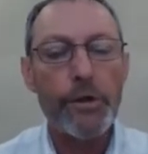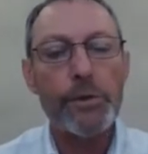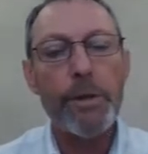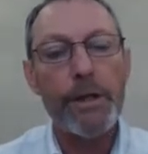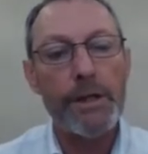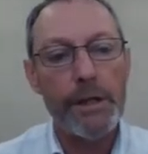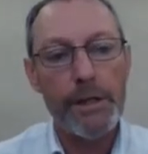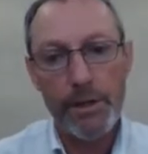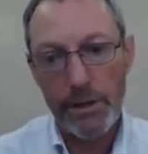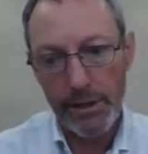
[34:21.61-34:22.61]

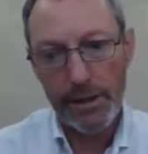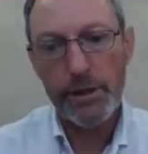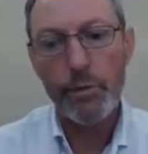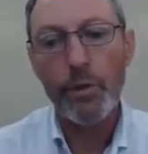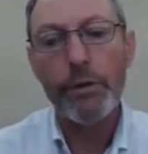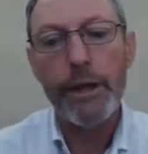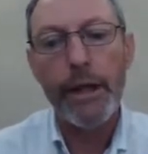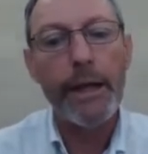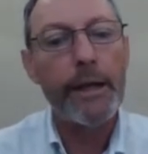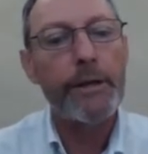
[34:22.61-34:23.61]
species to the list we already
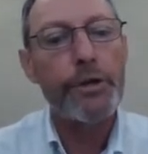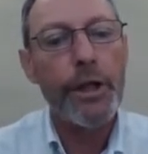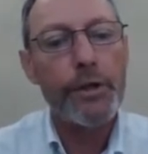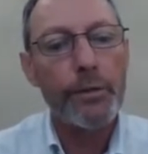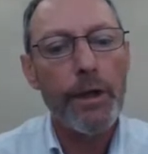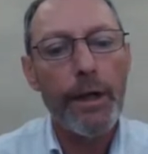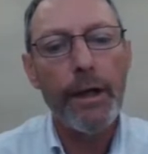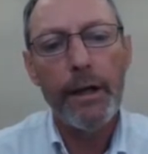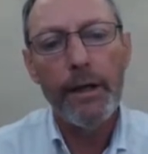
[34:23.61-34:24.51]
had under Schedule 9.